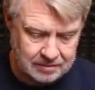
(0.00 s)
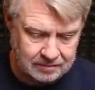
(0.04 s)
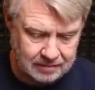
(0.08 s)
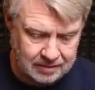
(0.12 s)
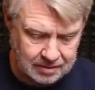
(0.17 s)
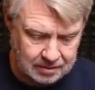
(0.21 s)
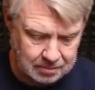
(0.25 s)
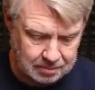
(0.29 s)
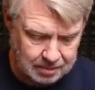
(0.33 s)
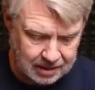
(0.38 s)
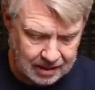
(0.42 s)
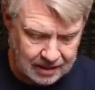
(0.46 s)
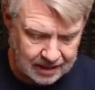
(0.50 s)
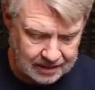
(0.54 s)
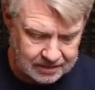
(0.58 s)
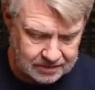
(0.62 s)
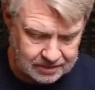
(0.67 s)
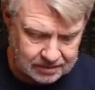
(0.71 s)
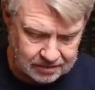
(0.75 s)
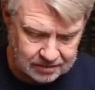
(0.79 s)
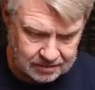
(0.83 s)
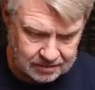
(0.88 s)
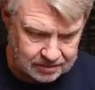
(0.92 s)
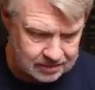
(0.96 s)
of
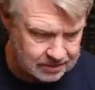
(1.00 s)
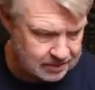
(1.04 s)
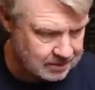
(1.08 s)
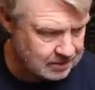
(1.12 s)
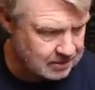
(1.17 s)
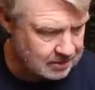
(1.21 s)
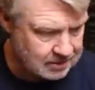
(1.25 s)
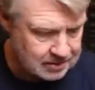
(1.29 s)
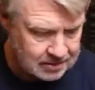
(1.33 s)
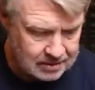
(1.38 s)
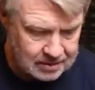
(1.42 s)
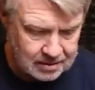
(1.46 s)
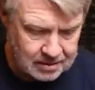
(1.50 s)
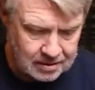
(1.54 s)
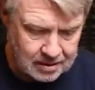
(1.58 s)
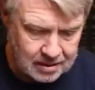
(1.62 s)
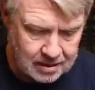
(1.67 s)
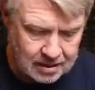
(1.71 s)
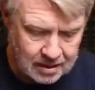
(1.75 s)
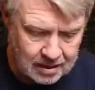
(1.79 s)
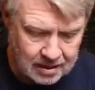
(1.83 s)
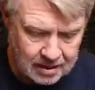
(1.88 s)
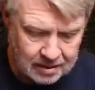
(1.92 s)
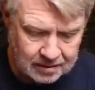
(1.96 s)
capacitors
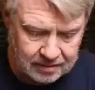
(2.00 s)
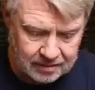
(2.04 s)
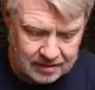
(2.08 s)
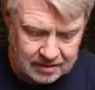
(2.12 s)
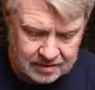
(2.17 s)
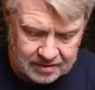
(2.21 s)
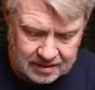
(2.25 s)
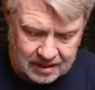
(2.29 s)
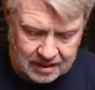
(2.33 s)
on this.